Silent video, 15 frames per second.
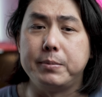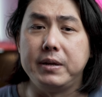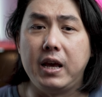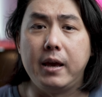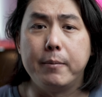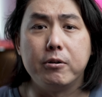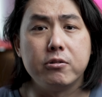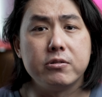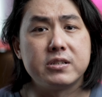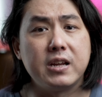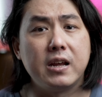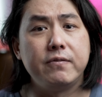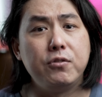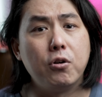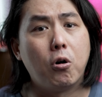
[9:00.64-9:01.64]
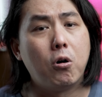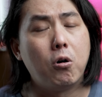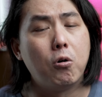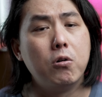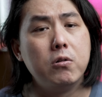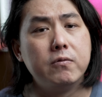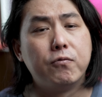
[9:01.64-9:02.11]
be able to save your
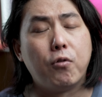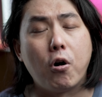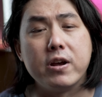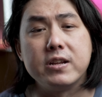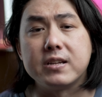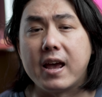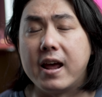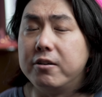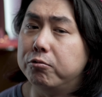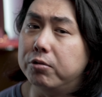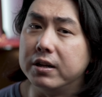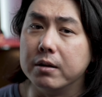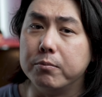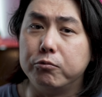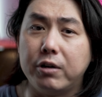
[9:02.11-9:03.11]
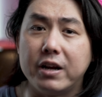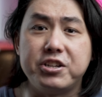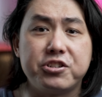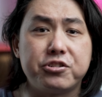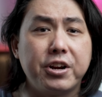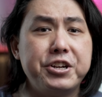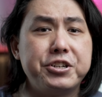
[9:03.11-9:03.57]
own voice and rhythm
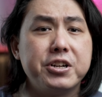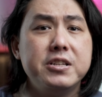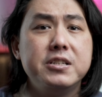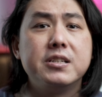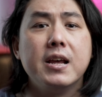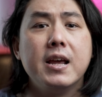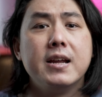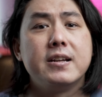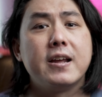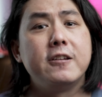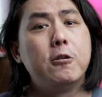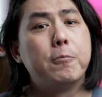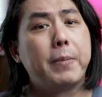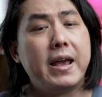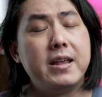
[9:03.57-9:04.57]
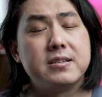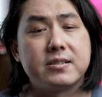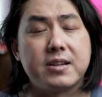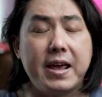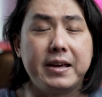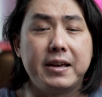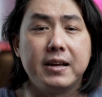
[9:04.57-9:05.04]
registrations that you
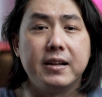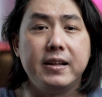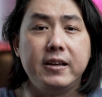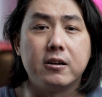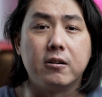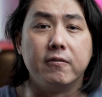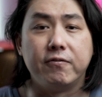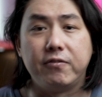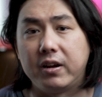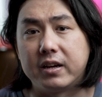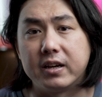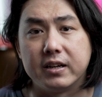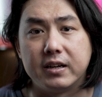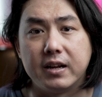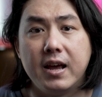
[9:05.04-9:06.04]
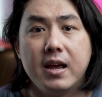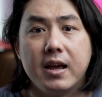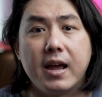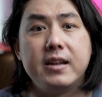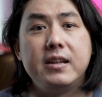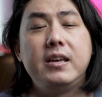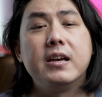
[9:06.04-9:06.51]
painstakingly configured.
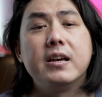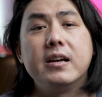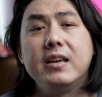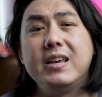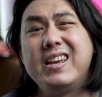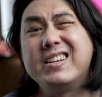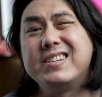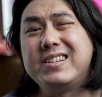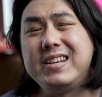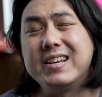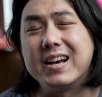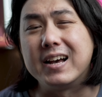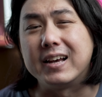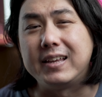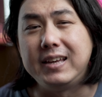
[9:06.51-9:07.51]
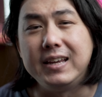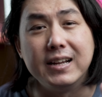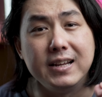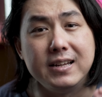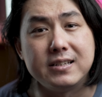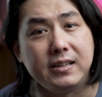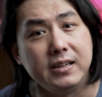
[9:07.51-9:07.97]
And here is the
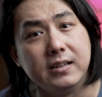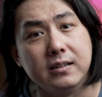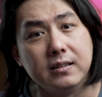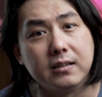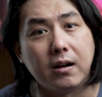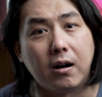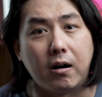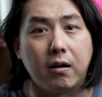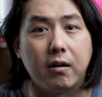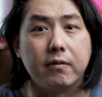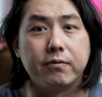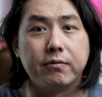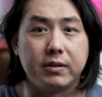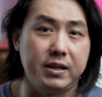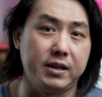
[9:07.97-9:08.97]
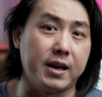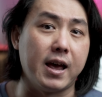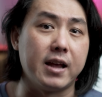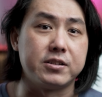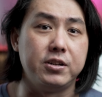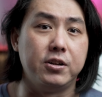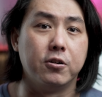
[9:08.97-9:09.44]
Achilles heel of the
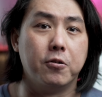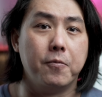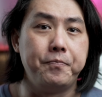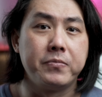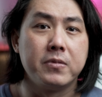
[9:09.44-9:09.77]
Casio.